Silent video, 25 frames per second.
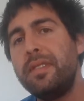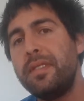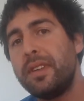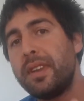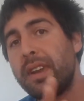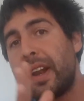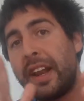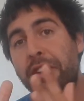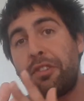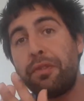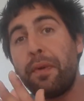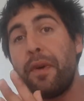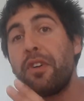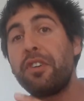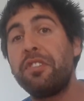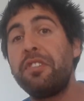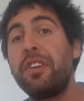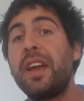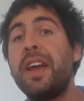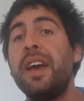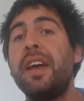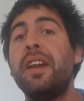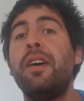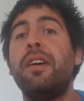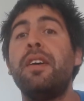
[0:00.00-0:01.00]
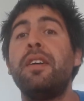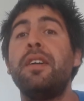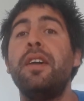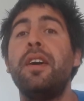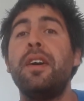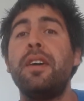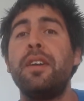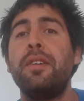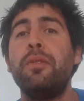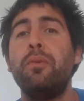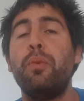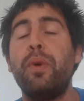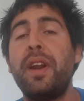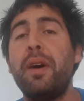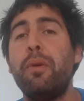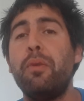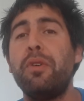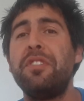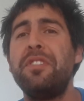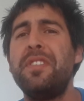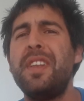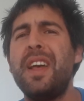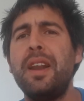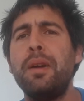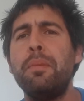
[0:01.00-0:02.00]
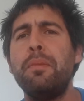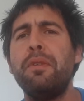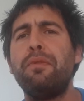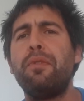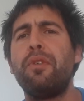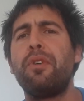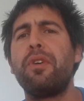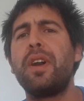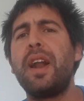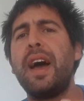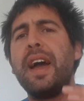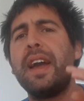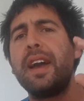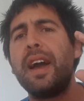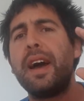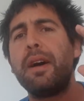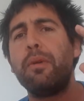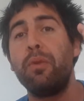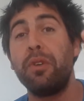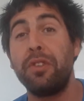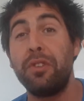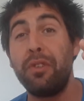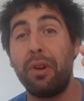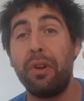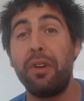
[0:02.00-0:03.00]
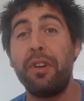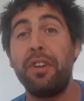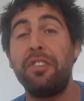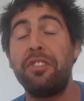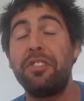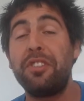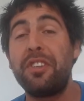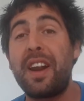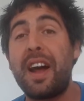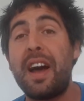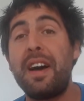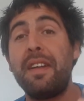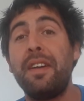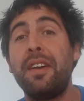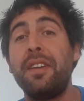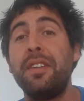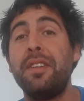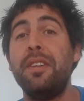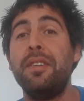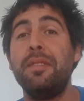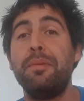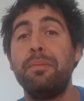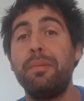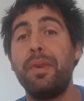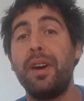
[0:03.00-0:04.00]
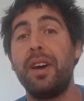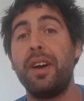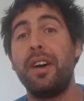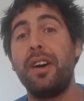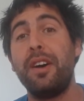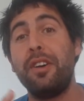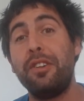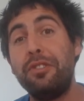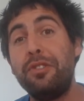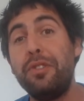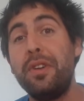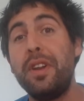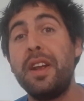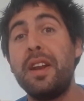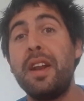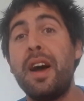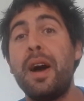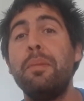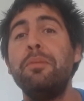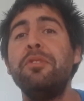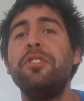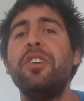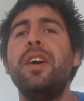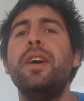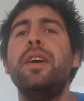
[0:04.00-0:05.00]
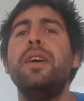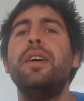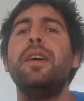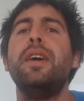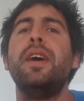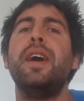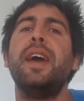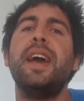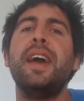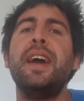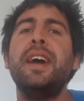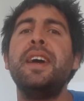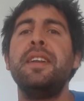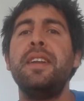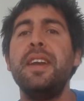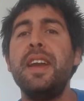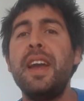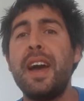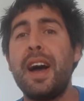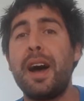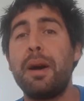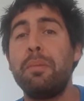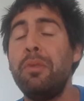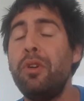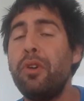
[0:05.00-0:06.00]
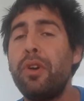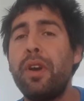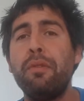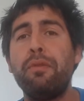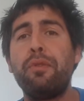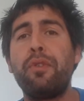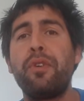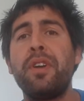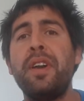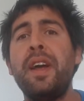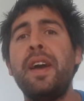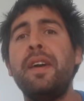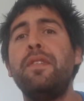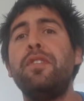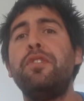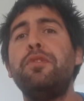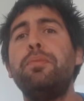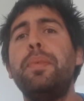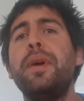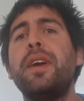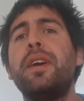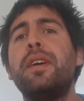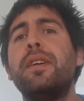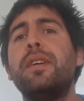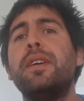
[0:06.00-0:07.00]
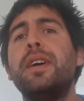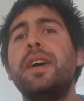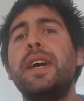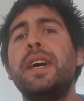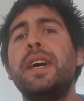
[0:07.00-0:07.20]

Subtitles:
let's focus again on what I was telling before. I want to learn Sranan, Surinaams, and I'm looking for a native speaker.